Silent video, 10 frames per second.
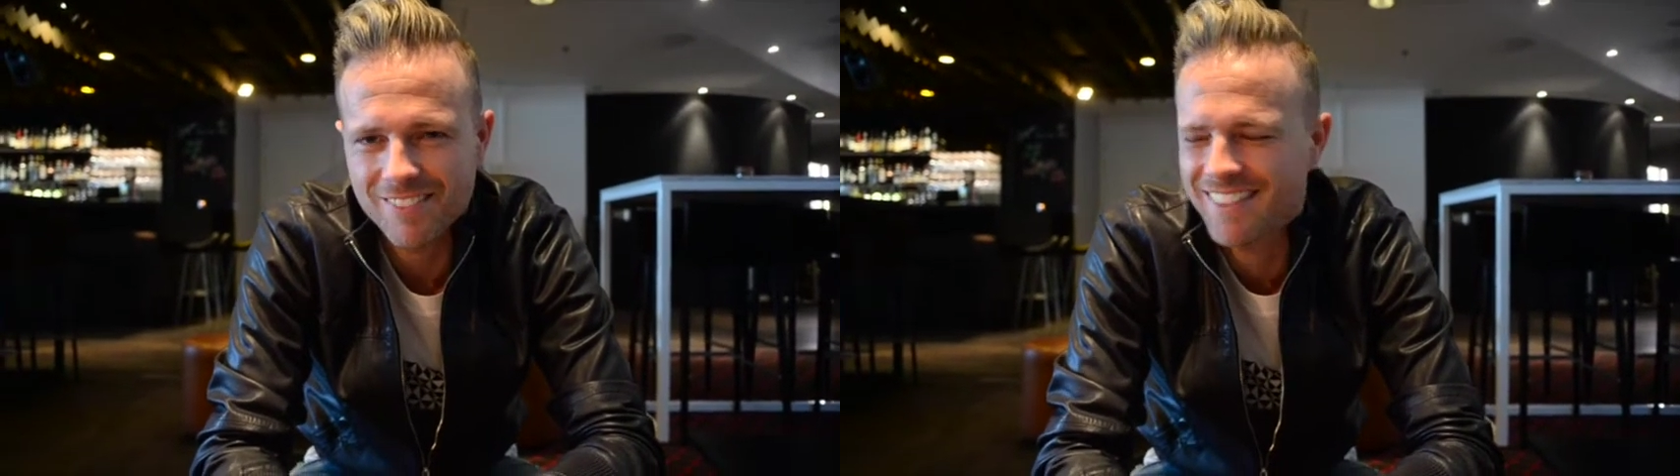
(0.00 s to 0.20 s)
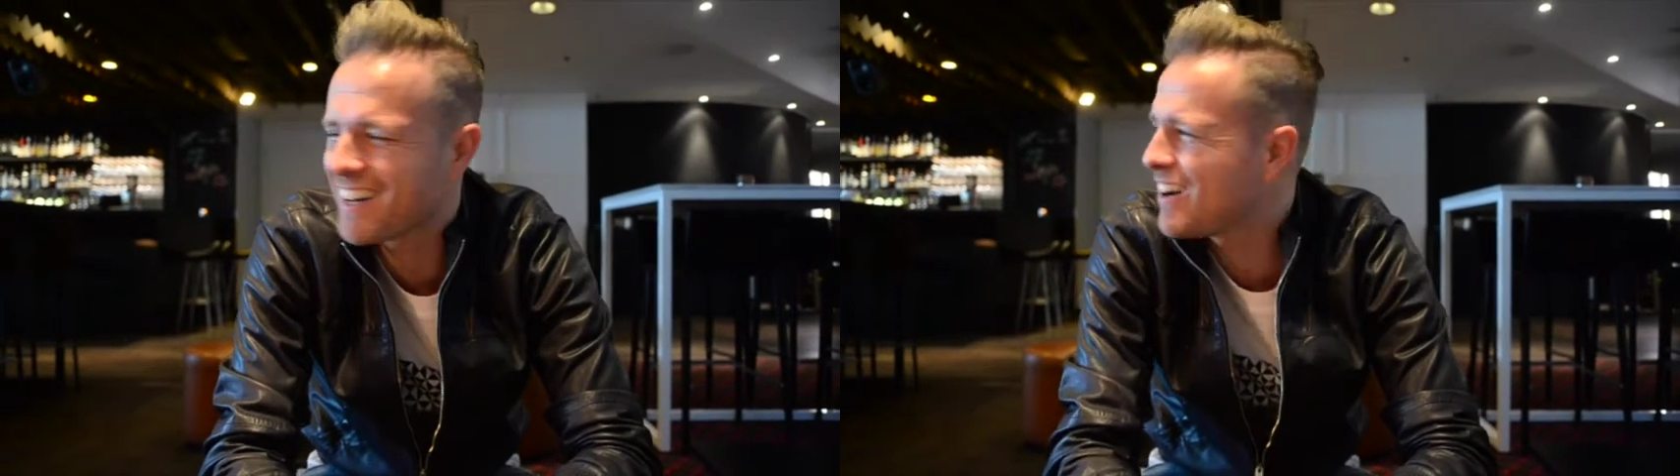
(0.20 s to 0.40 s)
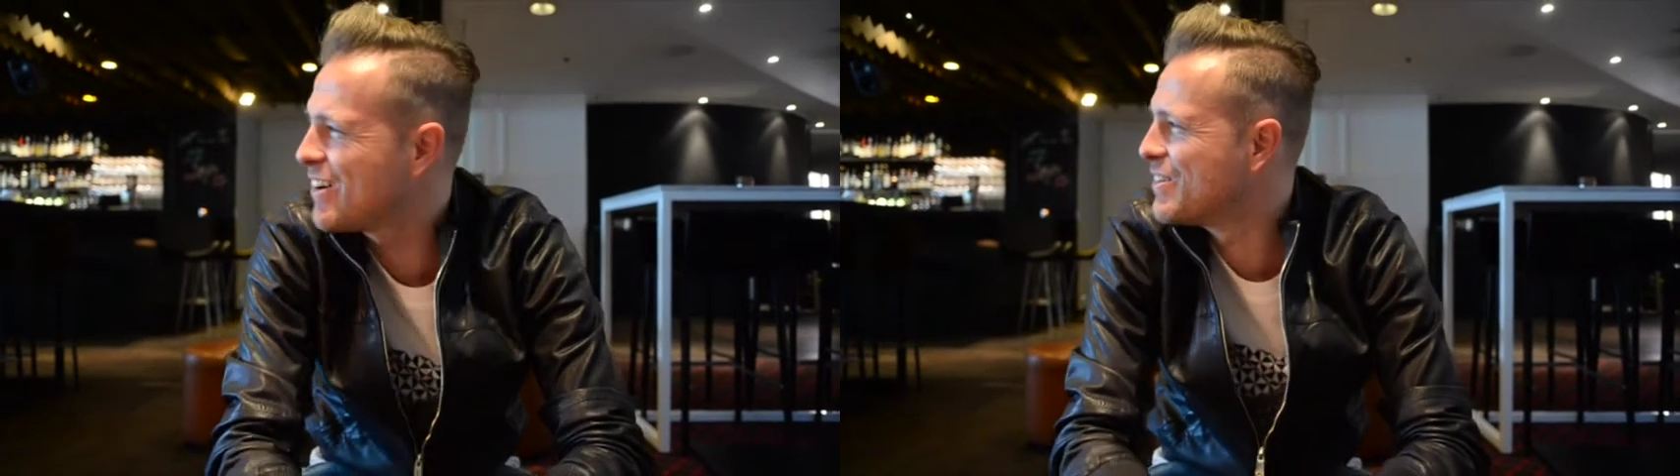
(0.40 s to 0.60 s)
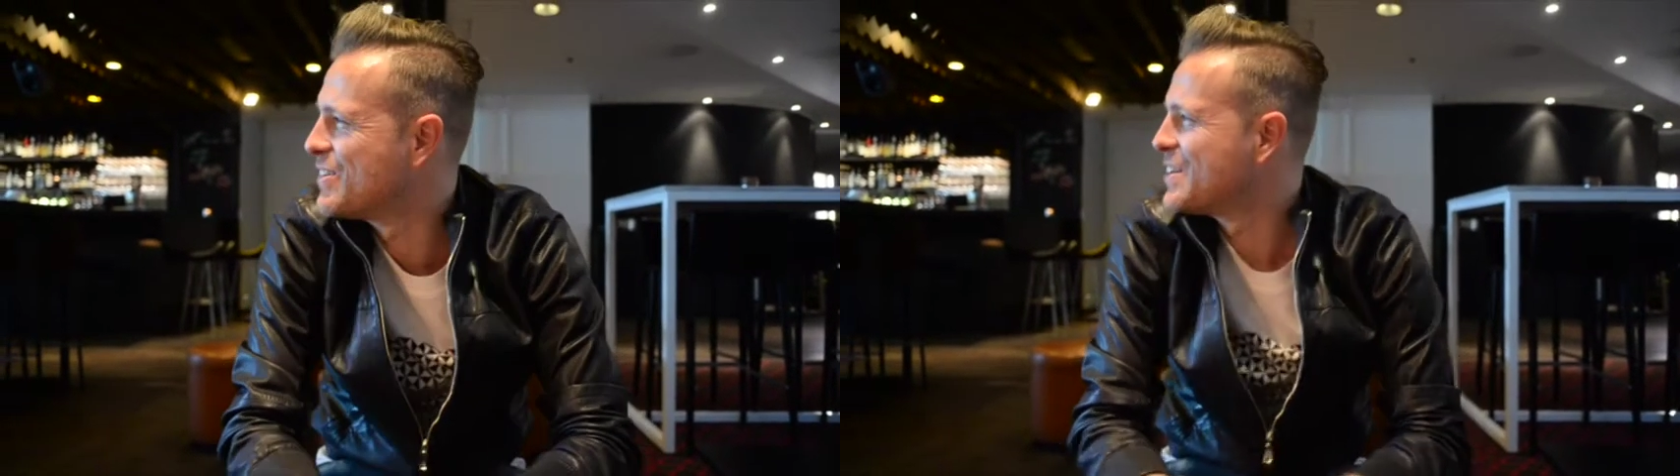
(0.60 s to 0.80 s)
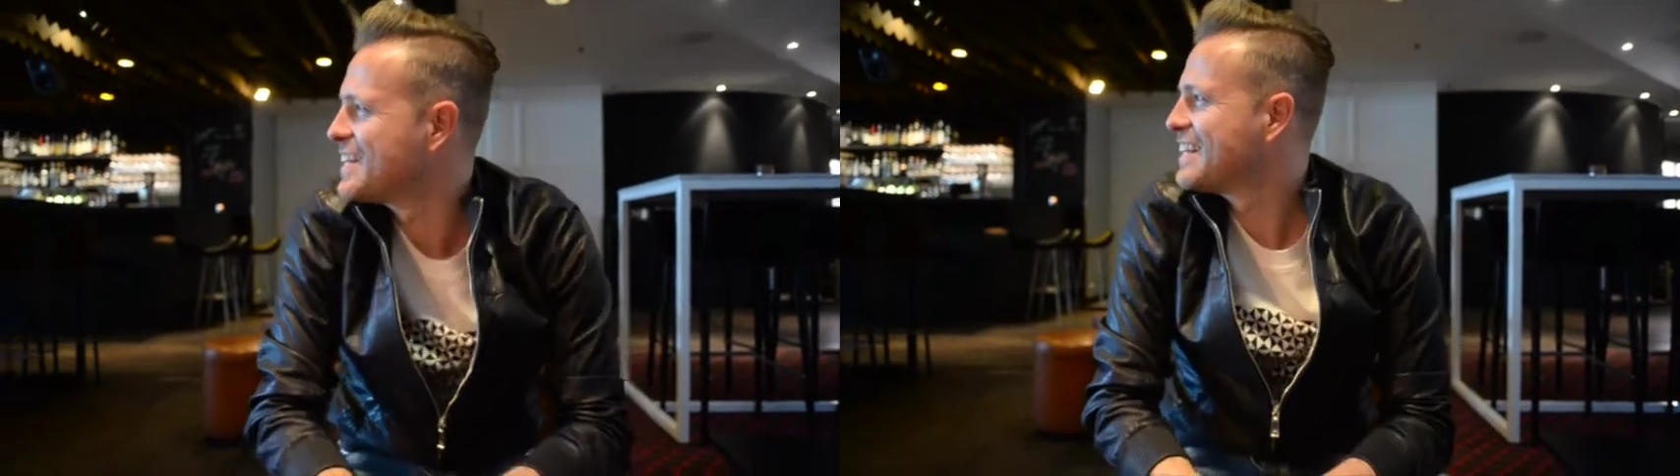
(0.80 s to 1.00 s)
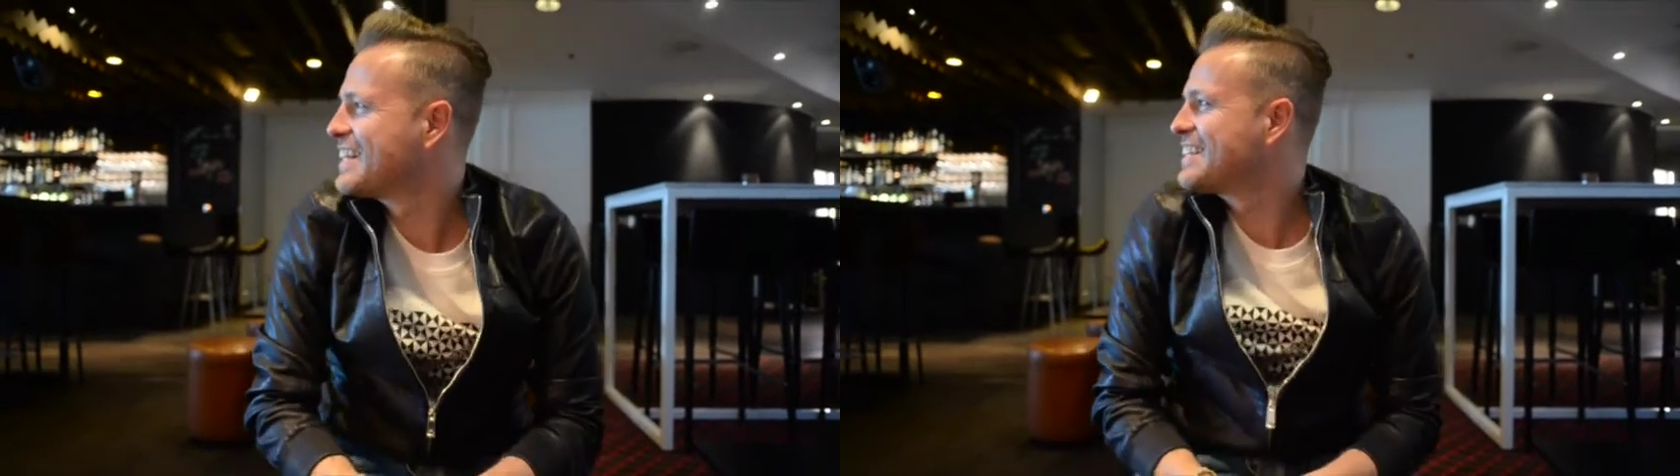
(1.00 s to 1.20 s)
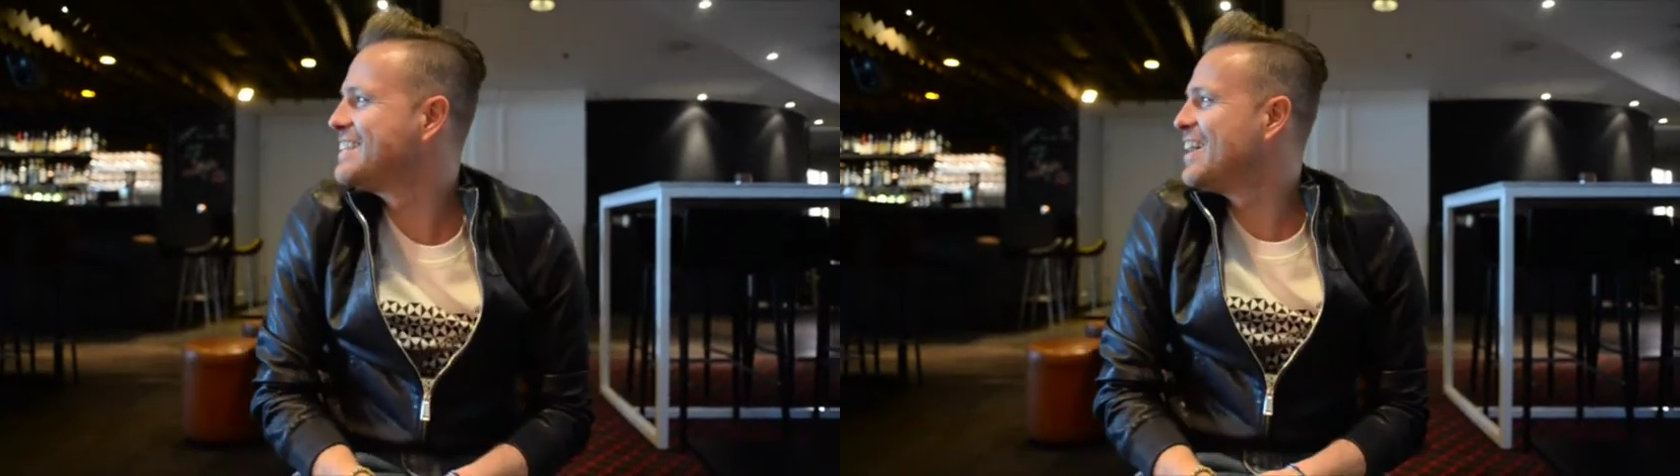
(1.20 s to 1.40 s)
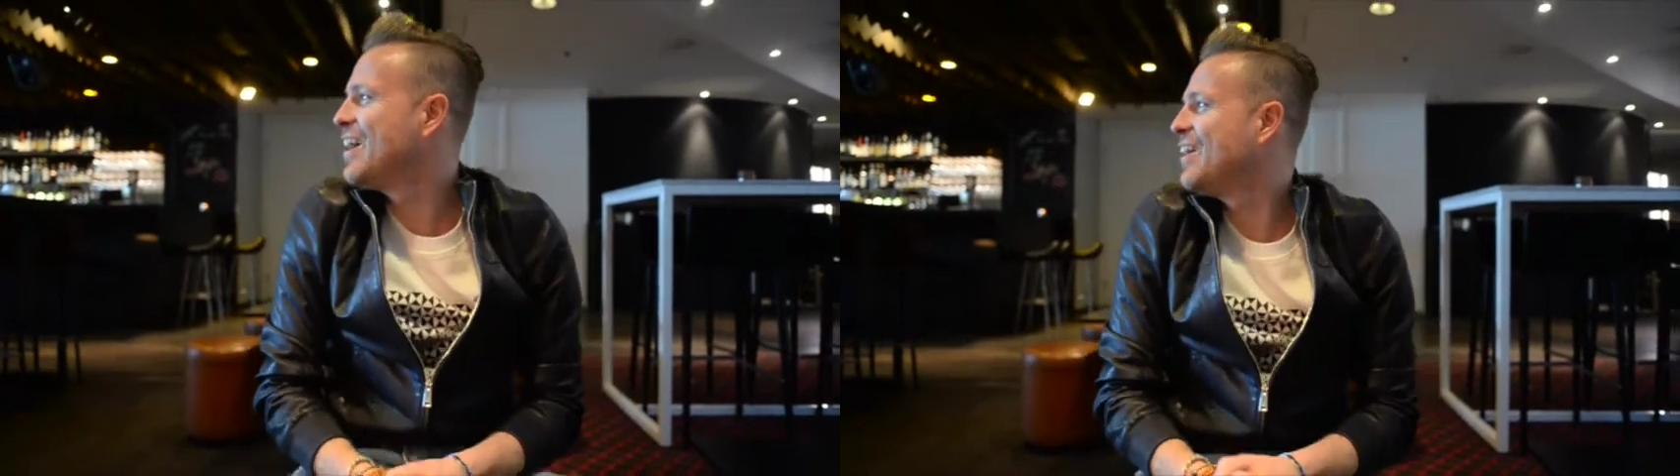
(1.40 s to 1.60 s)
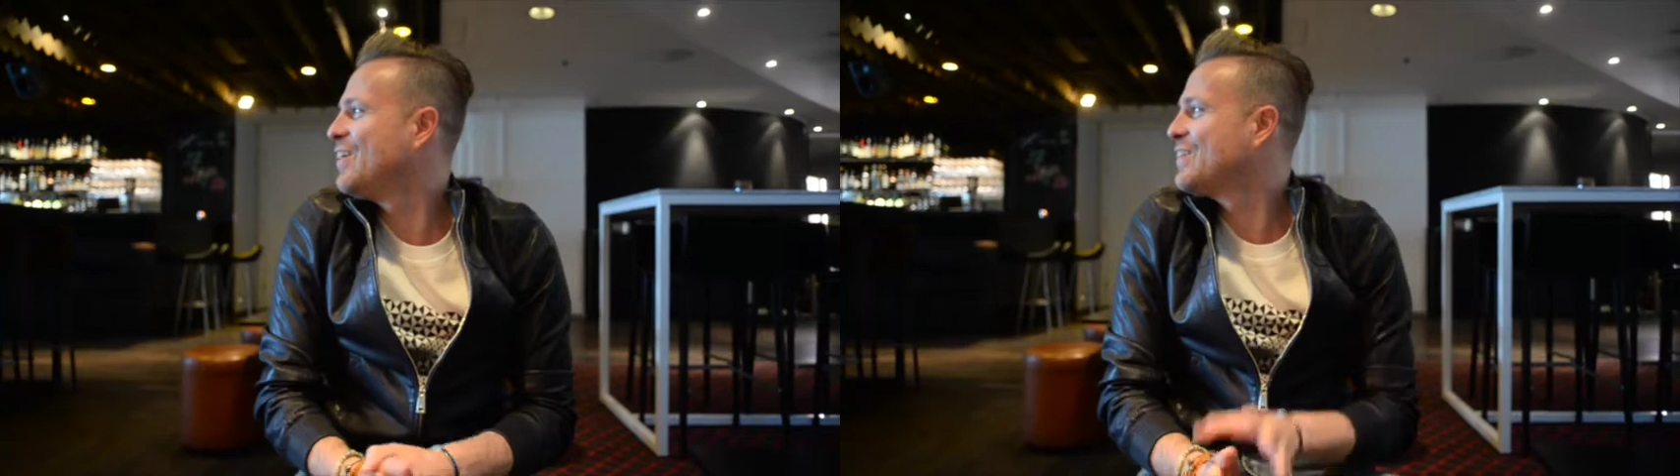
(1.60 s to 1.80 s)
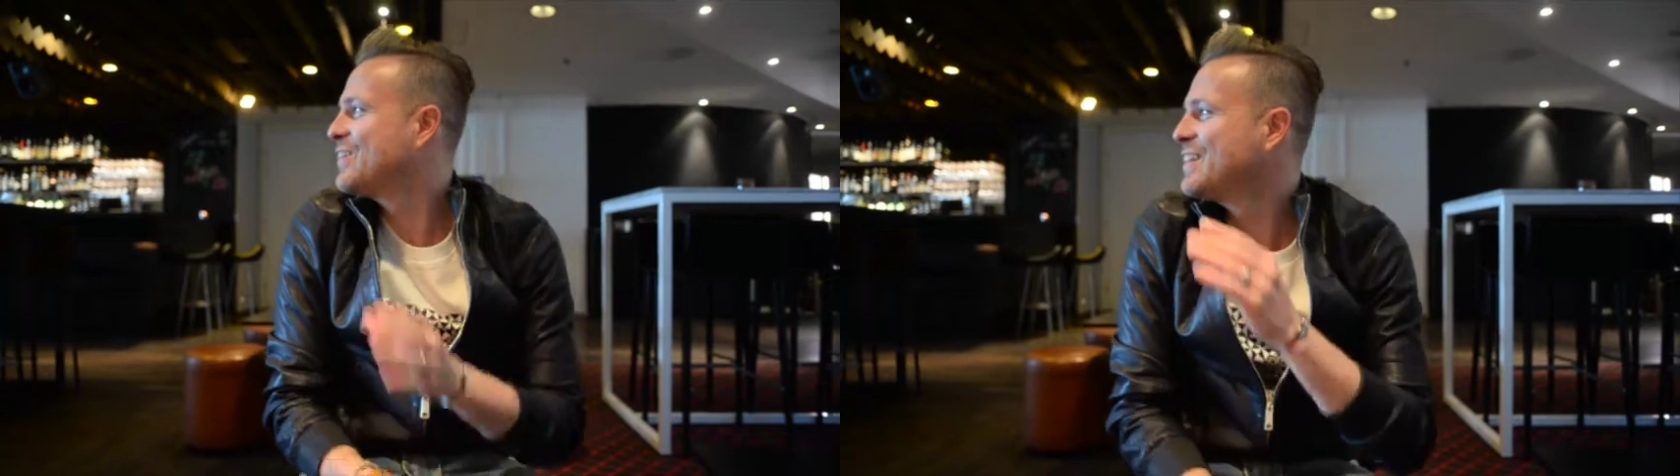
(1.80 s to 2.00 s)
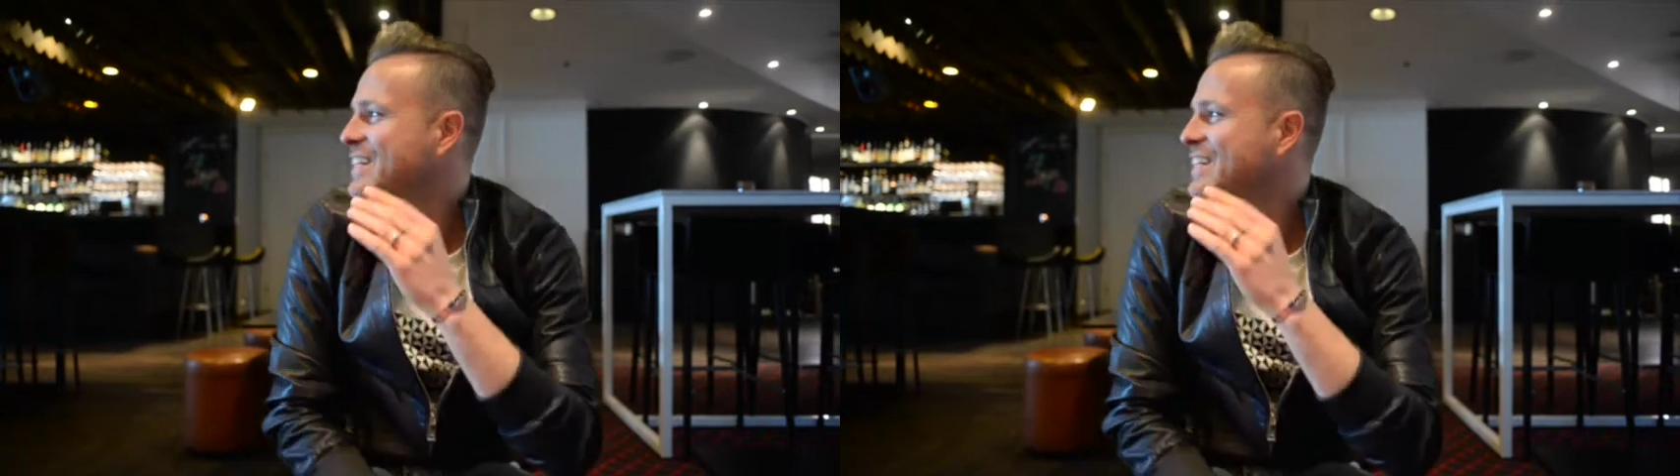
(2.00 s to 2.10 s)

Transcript: No! No!